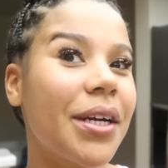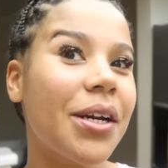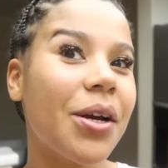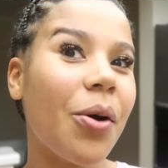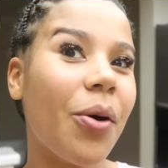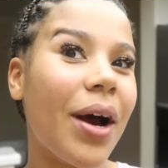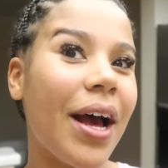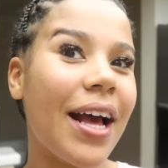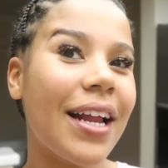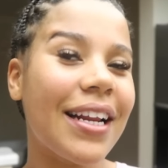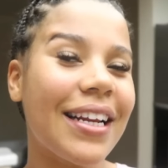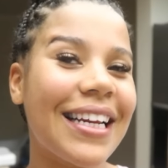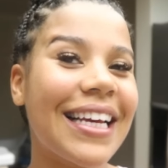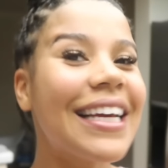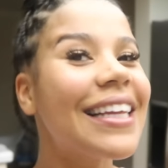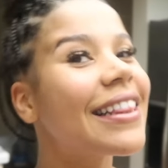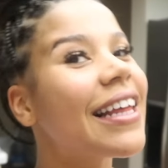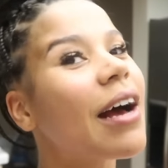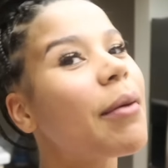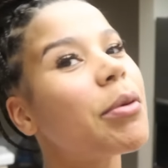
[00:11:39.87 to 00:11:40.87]
gonna go ahead and
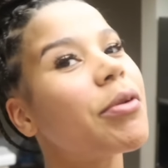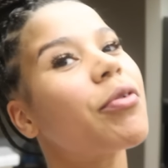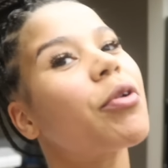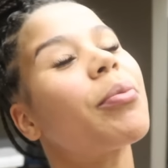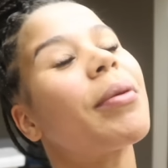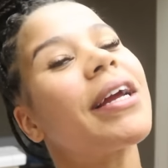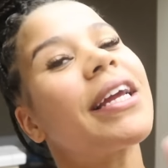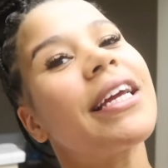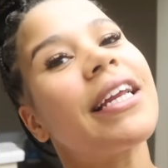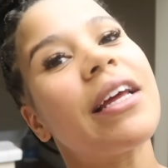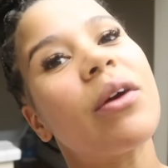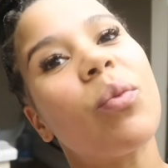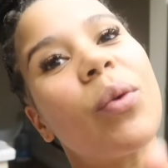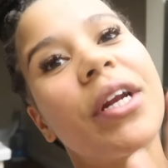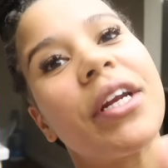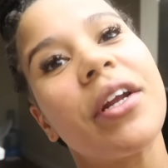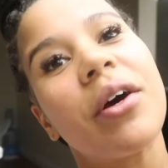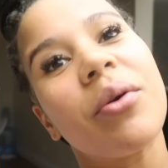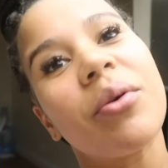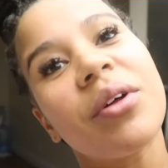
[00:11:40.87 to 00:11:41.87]
eat that before my eating
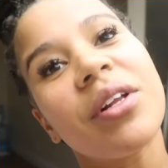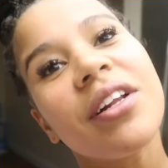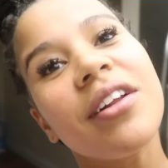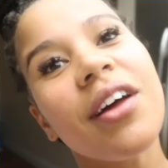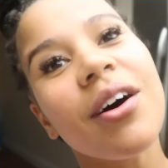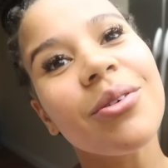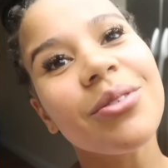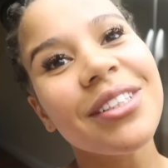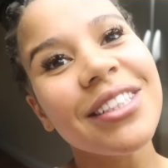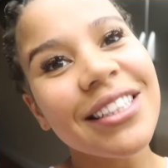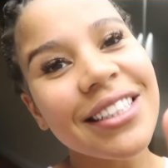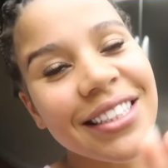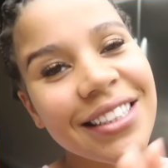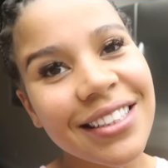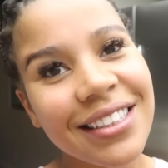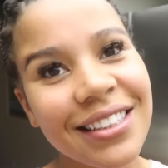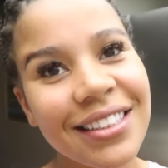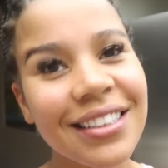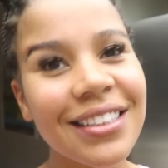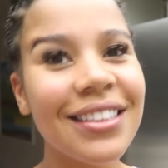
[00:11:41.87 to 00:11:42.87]
window
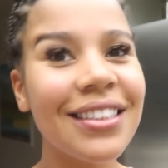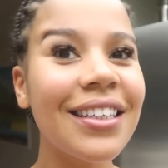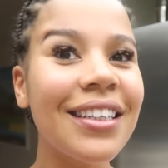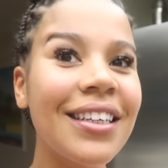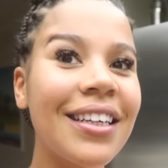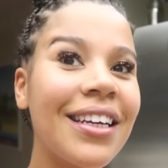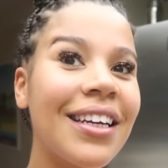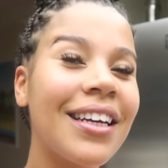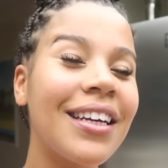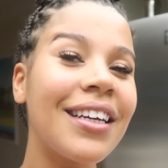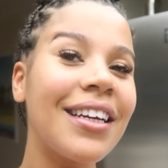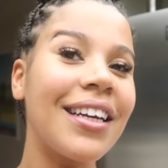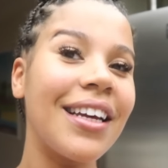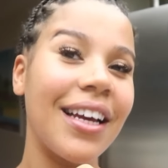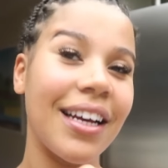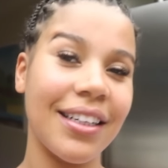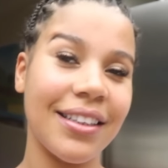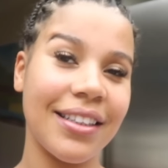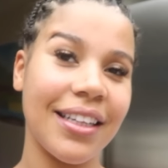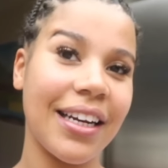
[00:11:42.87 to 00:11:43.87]
closes,
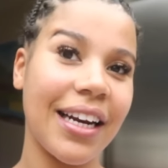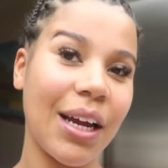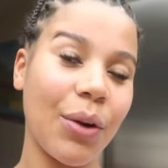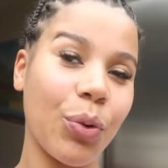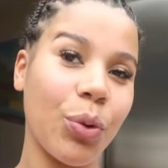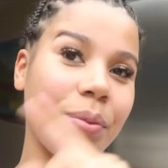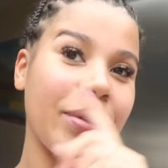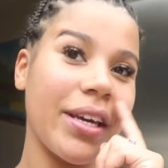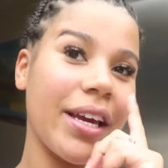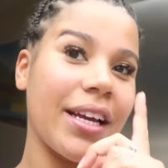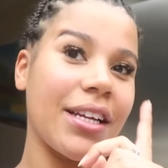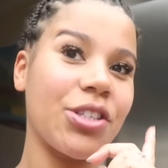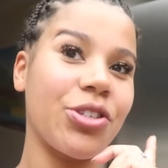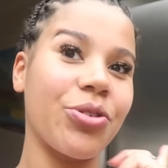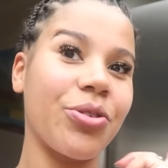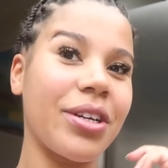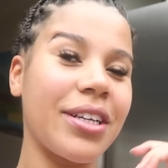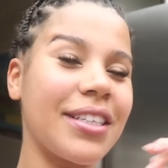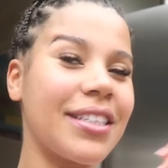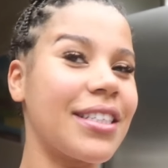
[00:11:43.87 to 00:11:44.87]
and then I will be
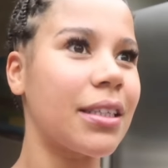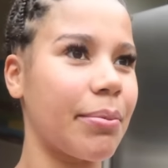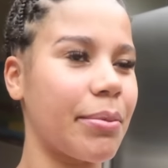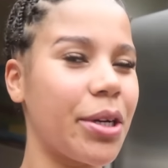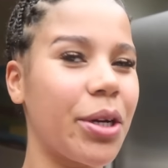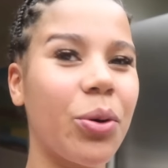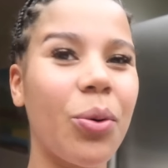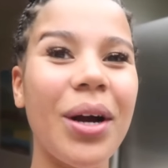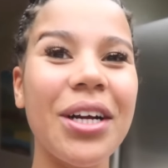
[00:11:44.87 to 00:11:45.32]
answering some of your